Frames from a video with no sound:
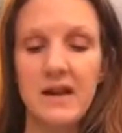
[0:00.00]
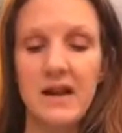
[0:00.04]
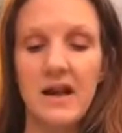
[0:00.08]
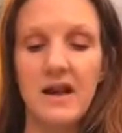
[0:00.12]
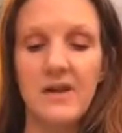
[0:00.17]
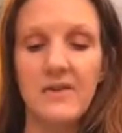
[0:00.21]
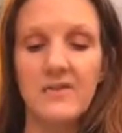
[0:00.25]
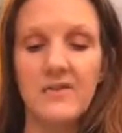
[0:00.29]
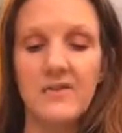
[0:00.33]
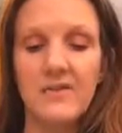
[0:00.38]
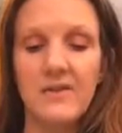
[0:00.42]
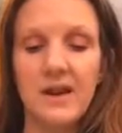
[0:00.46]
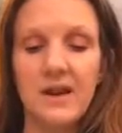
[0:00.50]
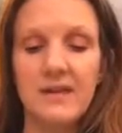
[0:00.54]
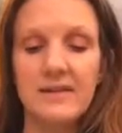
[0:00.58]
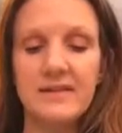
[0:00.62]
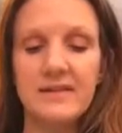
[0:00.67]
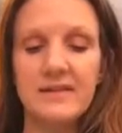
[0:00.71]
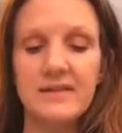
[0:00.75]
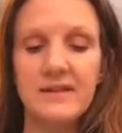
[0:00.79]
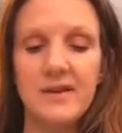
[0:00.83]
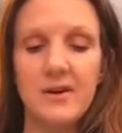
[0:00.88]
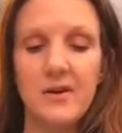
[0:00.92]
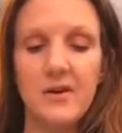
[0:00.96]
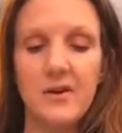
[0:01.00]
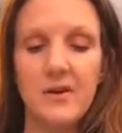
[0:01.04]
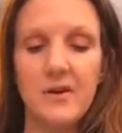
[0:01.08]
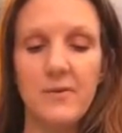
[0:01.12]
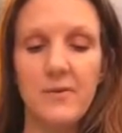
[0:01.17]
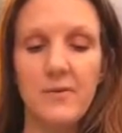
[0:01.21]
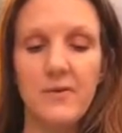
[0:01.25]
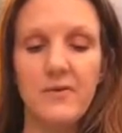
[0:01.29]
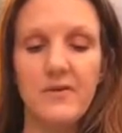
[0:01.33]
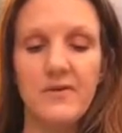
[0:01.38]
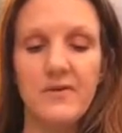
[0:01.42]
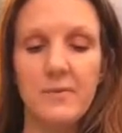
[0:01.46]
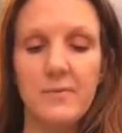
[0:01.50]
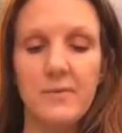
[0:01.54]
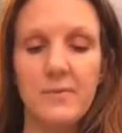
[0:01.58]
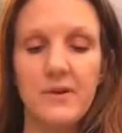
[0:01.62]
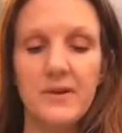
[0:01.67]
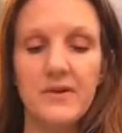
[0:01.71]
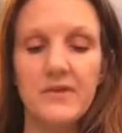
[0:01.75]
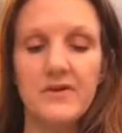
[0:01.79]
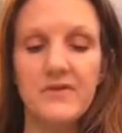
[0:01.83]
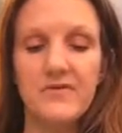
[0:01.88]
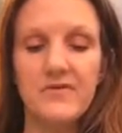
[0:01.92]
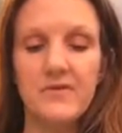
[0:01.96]
And you get stuck with some
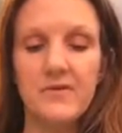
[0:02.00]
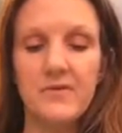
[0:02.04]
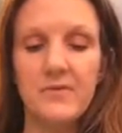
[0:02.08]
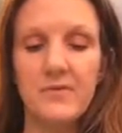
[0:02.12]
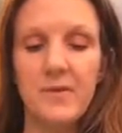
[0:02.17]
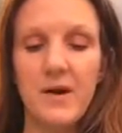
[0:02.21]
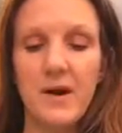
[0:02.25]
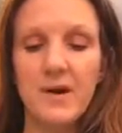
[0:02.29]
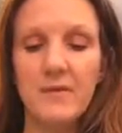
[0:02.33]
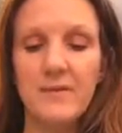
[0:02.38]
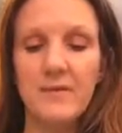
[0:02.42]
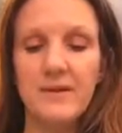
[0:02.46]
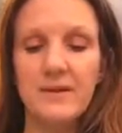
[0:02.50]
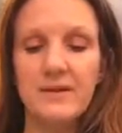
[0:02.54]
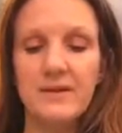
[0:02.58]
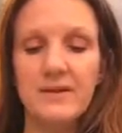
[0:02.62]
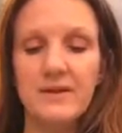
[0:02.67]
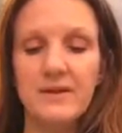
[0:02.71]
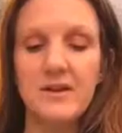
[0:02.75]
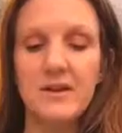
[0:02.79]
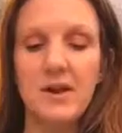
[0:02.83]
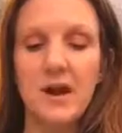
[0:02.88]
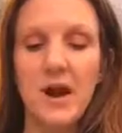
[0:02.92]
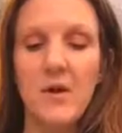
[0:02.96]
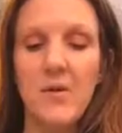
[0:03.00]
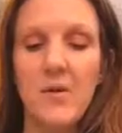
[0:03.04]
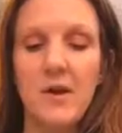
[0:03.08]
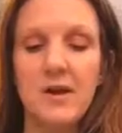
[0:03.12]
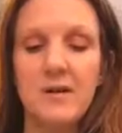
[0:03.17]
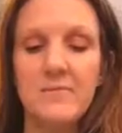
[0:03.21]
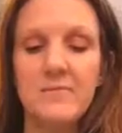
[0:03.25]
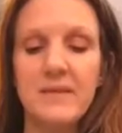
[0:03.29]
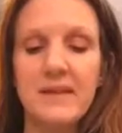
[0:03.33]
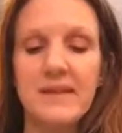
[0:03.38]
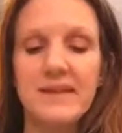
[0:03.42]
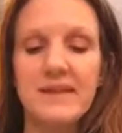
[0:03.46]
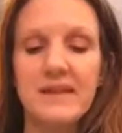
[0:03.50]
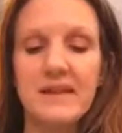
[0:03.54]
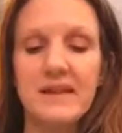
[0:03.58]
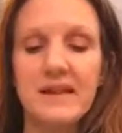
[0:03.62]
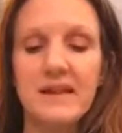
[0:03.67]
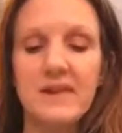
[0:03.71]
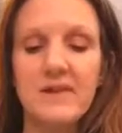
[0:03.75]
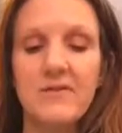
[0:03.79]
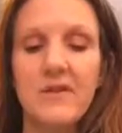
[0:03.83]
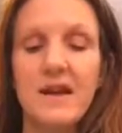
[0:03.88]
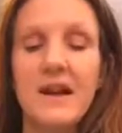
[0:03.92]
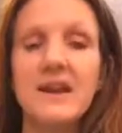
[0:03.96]
beautiful moment go on
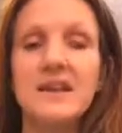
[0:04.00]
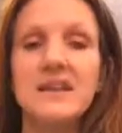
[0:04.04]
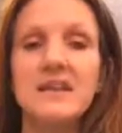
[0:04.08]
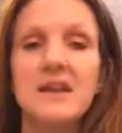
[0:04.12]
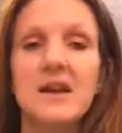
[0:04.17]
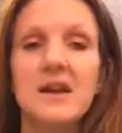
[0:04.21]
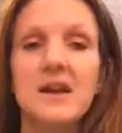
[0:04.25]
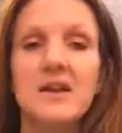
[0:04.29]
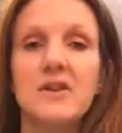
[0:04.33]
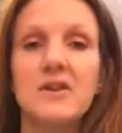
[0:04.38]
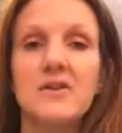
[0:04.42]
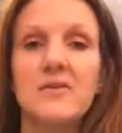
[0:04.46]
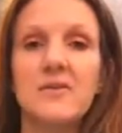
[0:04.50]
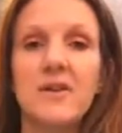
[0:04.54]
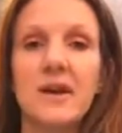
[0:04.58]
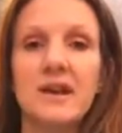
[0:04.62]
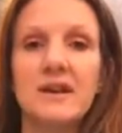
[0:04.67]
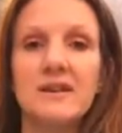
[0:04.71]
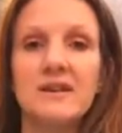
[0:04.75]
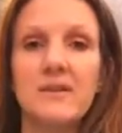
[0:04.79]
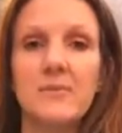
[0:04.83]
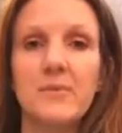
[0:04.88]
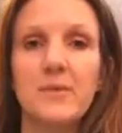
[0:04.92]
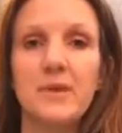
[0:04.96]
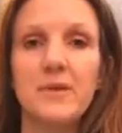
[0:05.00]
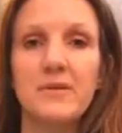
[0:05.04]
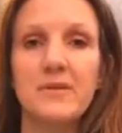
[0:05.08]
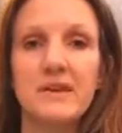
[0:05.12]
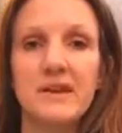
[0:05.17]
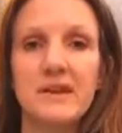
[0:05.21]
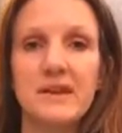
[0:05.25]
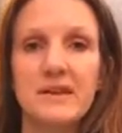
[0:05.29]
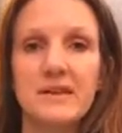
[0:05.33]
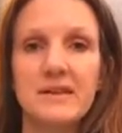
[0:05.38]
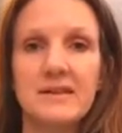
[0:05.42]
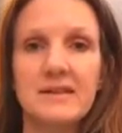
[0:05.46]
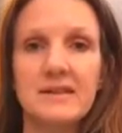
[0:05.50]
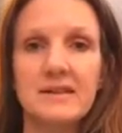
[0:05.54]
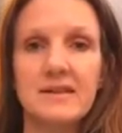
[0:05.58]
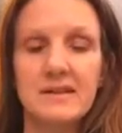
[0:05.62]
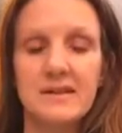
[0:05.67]
missing greater and greater beauties